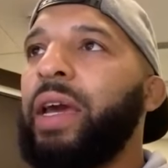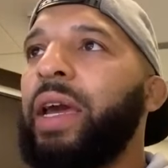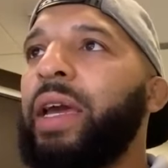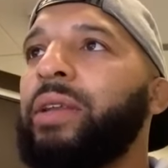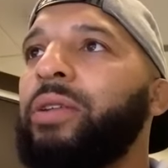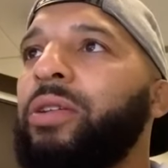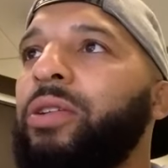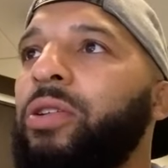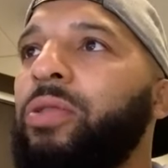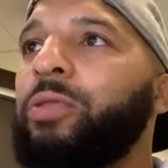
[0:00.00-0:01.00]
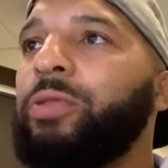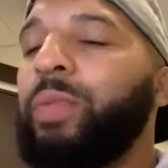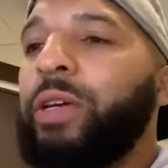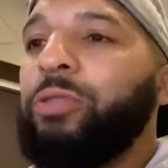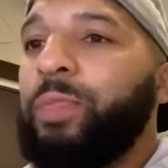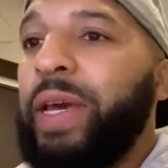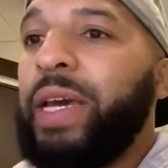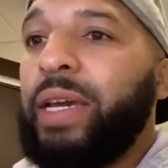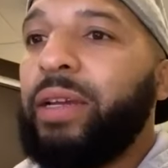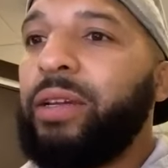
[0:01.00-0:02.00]
And, you know, it was
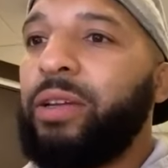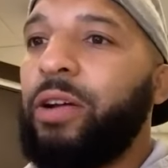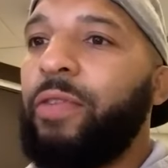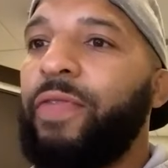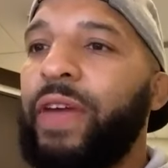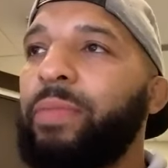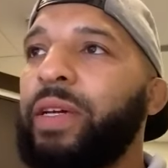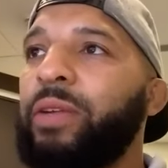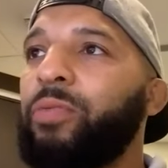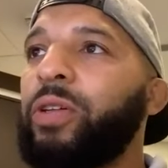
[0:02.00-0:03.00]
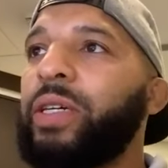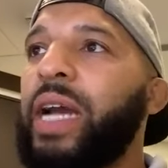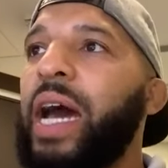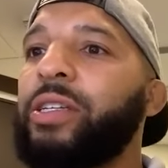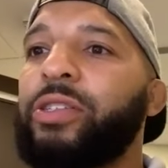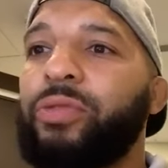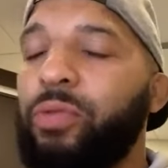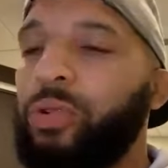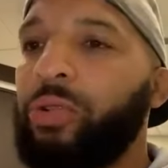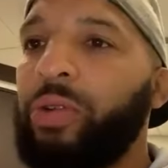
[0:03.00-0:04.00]
big, you know, family really got us
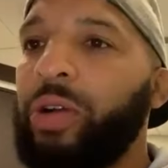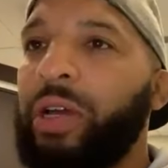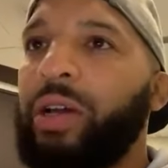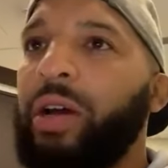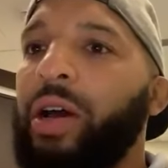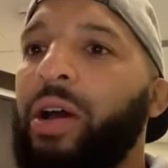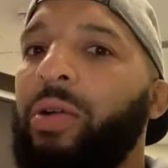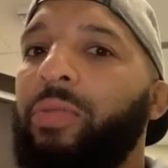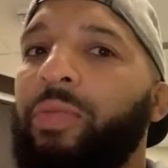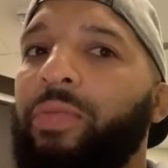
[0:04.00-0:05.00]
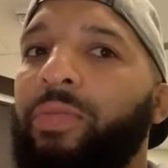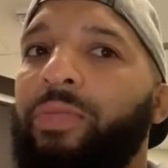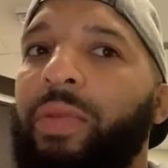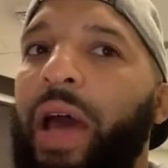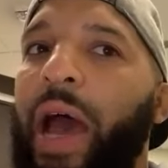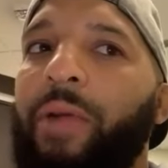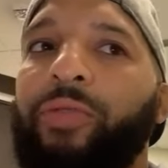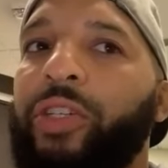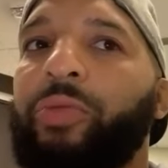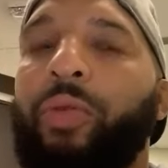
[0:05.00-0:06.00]
through. I
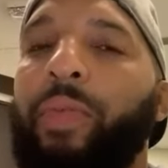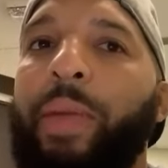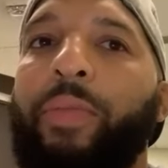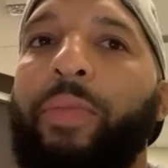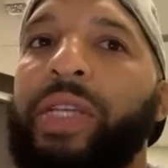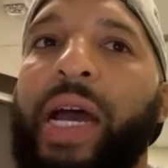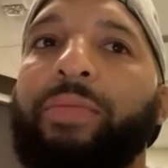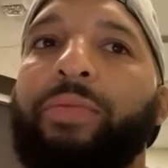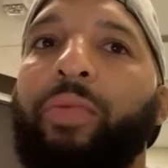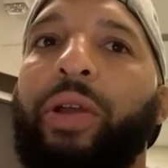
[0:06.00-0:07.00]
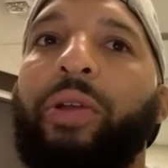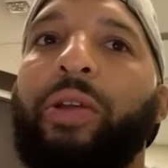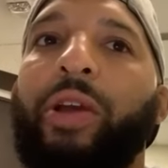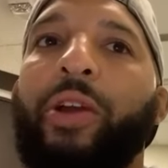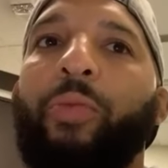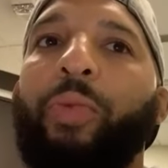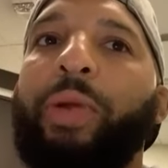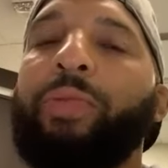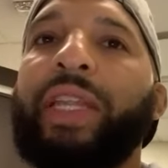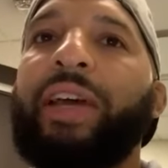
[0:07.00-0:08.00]
just remember times where we
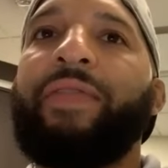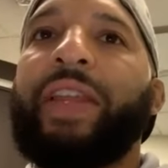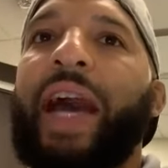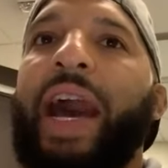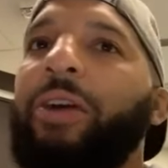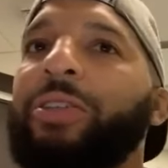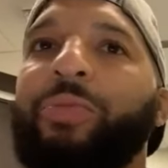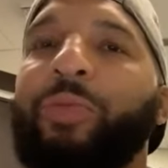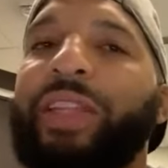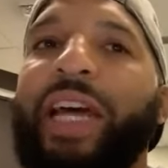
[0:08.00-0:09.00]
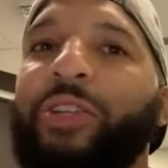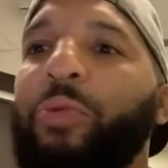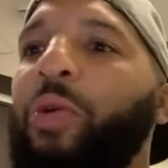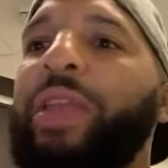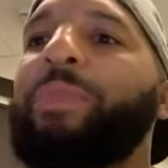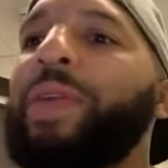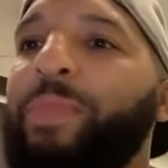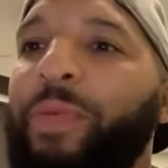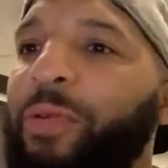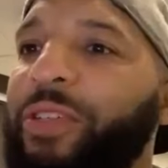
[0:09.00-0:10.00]
would live in a house with like 20
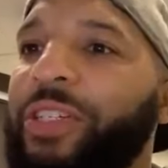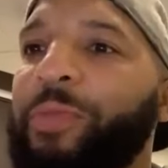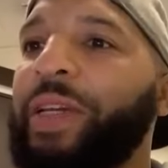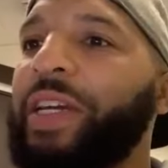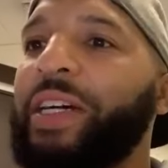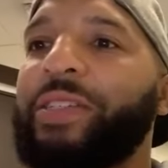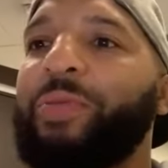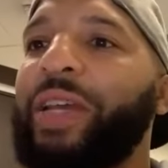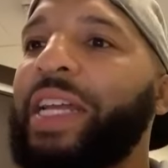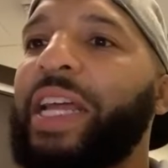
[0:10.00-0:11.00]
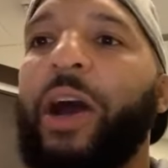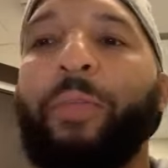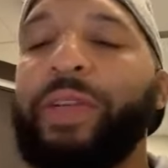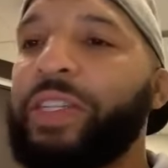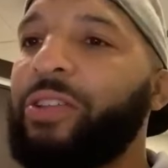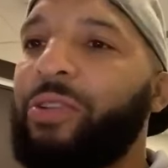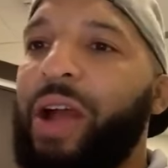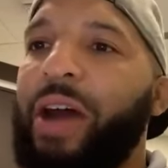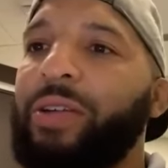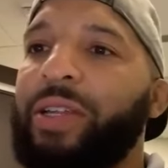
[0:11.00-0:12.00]
people just because we had to help each other
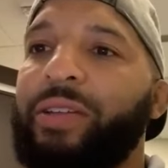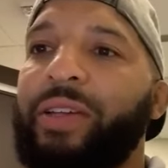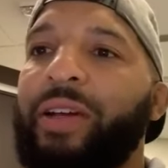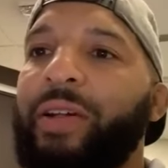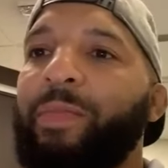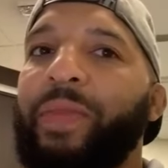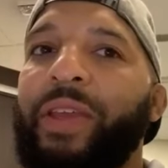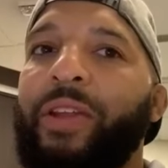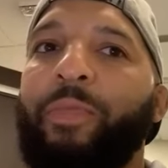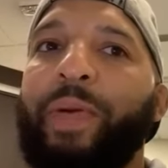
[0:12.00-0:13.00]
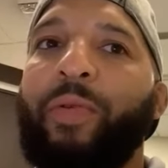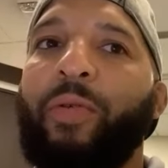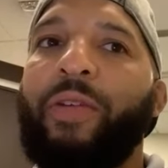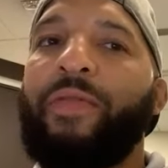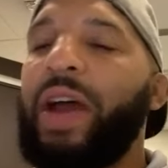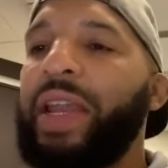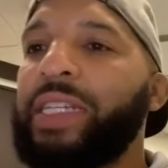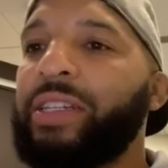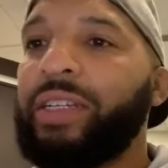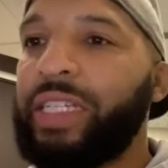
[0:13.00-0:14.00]
out. And, you know, people weren't
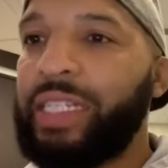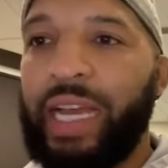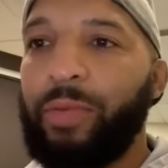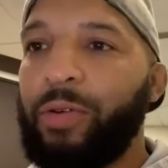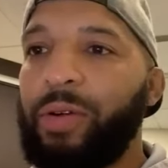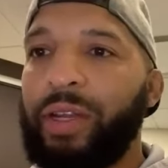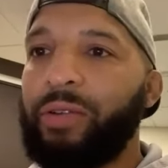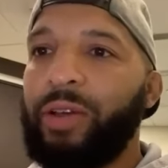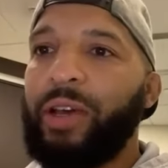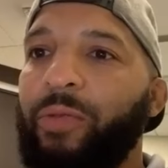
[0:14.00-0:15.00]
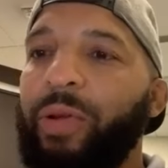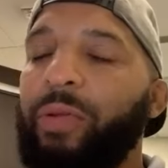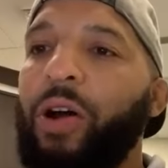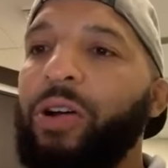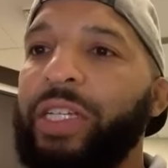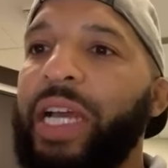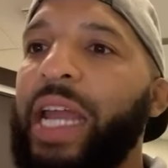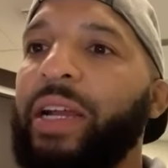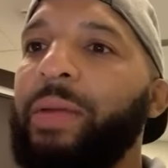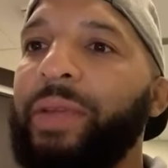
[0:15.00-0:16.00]
financially stable and we would all just
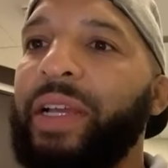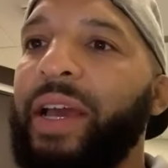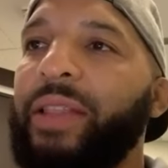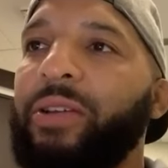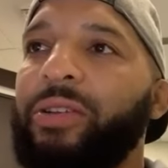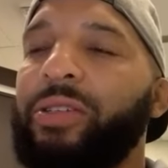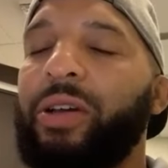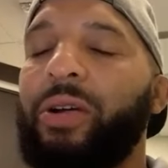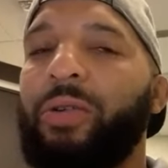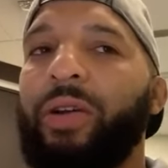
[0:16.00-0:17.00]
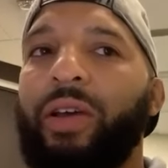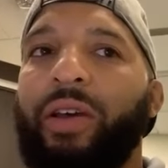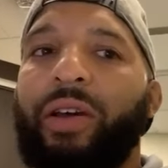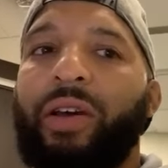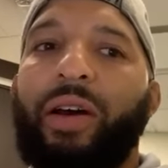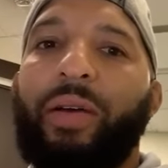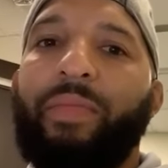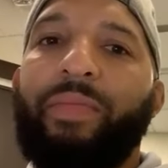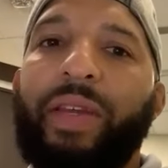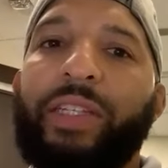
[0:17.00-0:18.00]
kind of come together. So
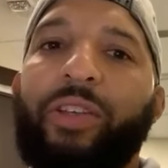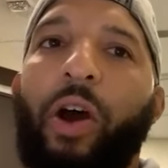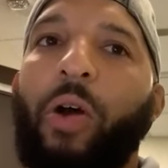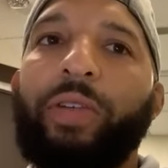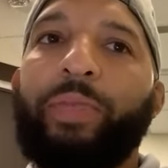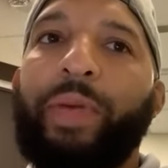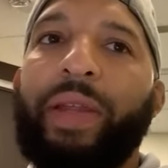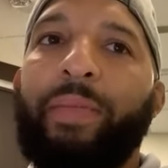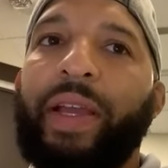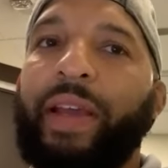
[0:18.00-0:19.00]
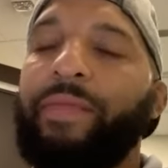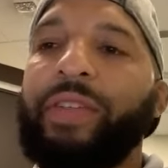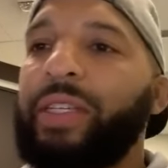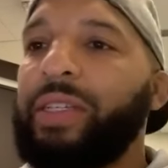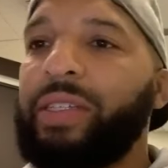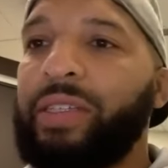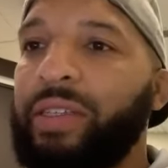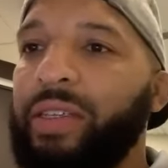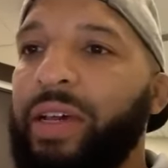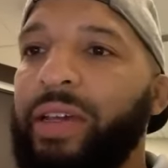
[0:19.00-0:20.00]
it's always been a big
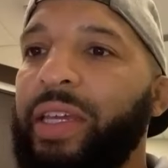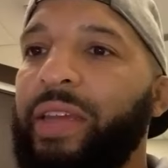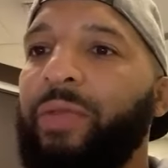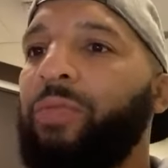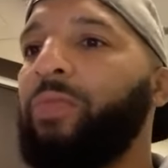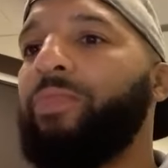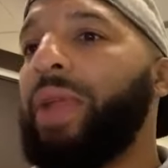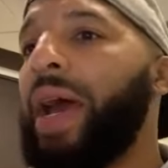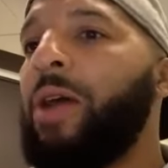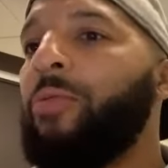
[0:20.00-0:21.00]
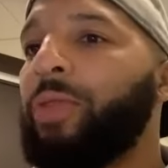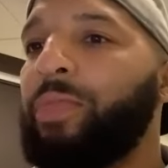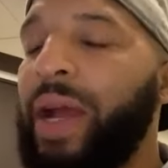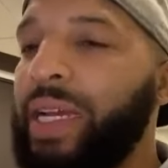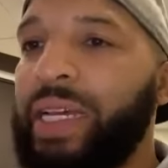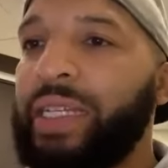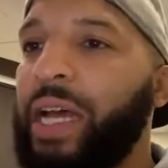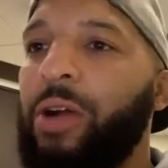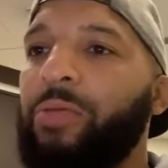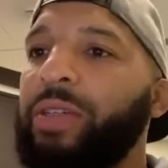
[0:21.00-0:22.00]
emphasis. Even now with my
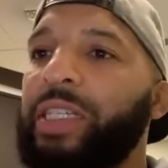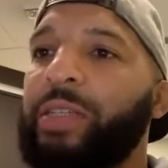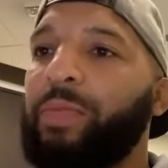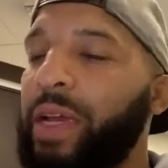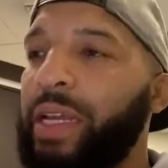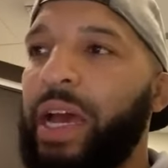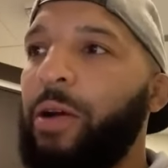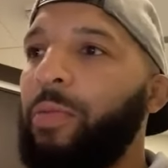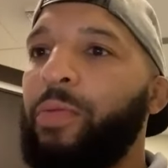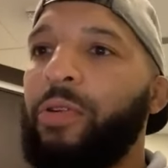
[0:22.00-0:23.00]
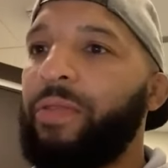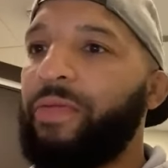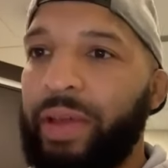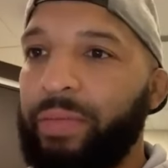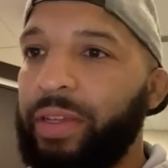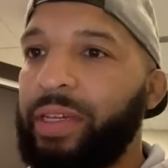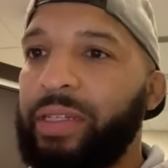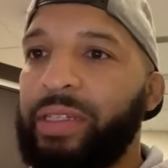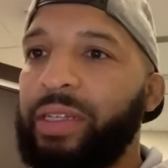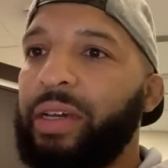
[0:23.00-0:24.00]
kids, I always explain how important family
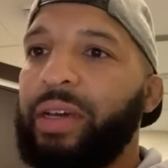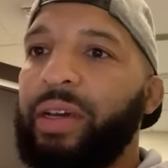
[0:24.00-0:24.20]
is.